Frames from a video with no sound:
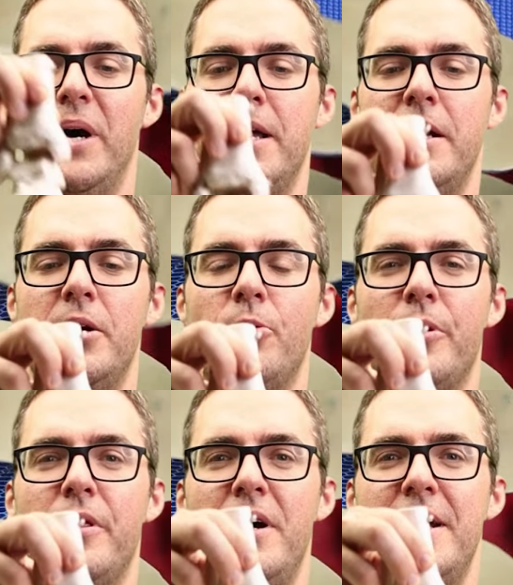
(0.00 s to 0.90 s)
But in an
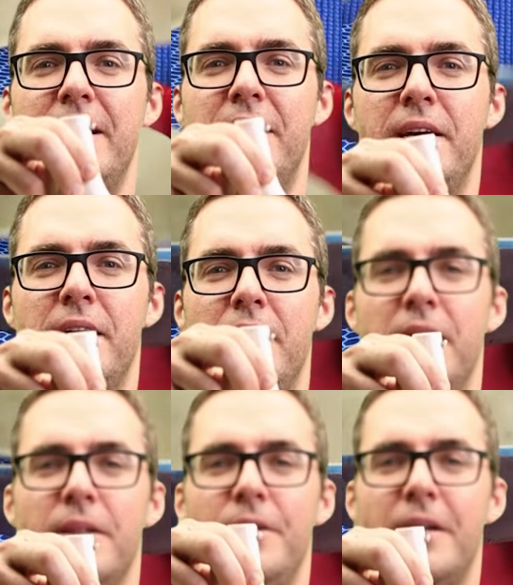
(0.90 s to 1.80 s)
orthotic,
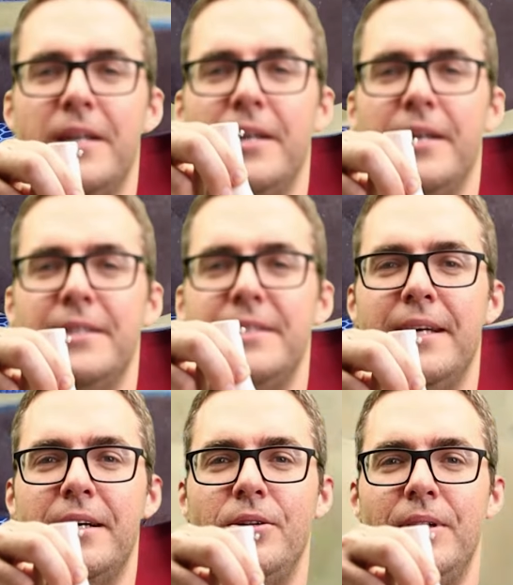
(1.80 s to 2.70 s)
look, it's
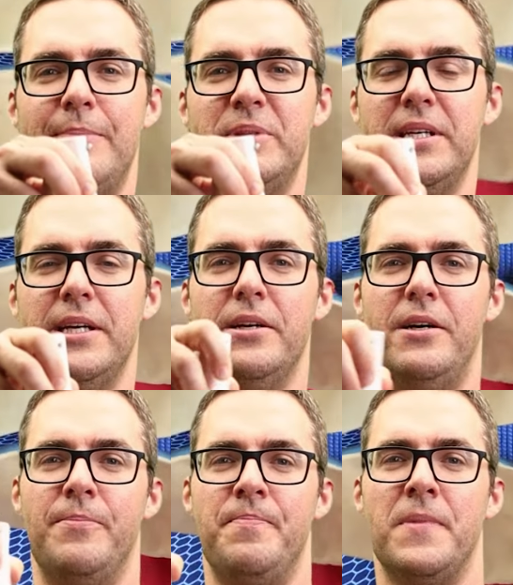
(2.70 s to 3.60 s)
not collapsing at
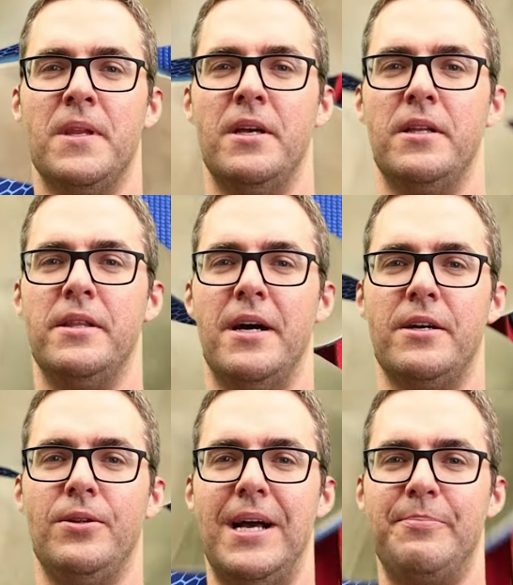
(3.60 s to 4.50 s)
all.
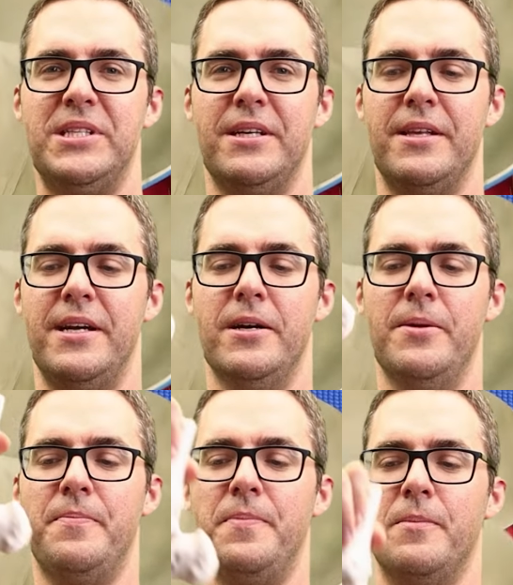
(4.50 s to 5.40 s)
Not collapsing
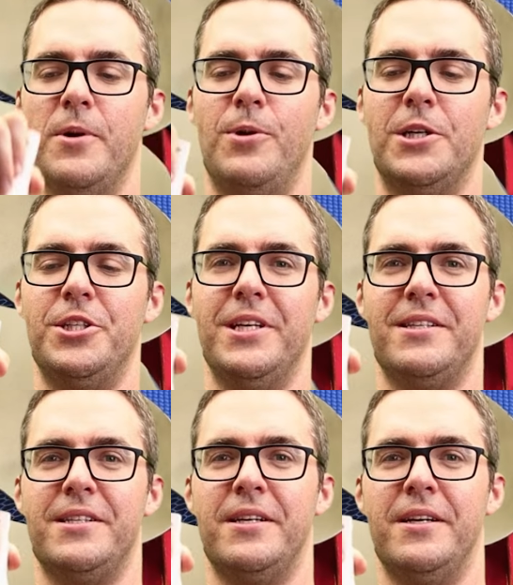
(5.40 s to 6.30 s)
there, but watch
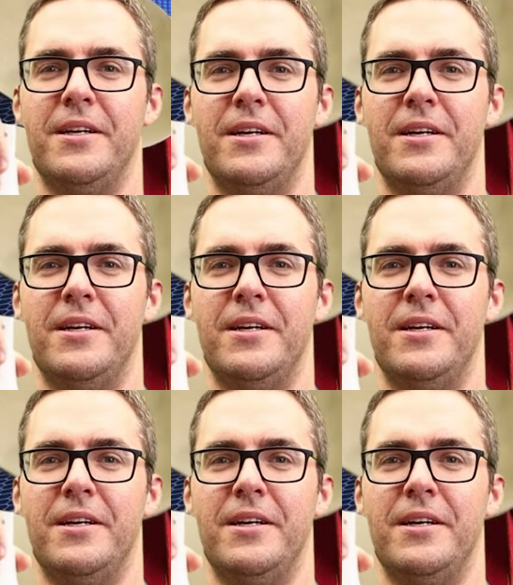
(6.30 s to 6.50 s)
this.